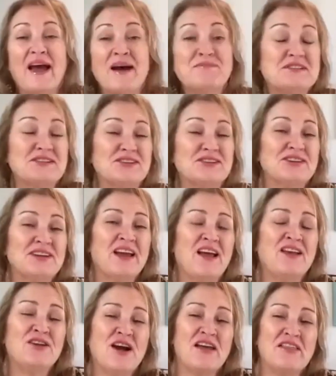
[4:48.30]
absolutely.
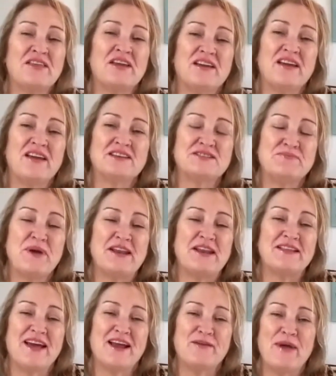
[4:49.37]
I think
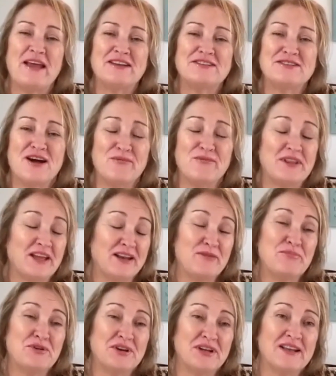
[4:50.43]
spending that amount of time with
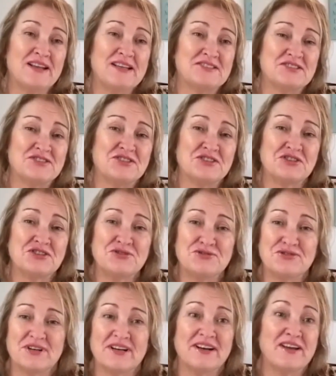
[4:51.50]
anybody, unless it's your
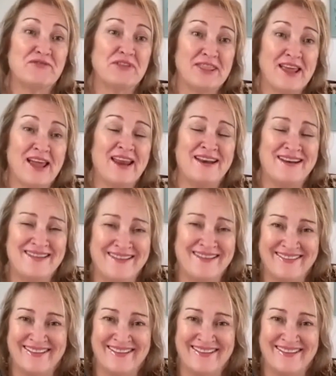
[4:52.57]
children, and even then,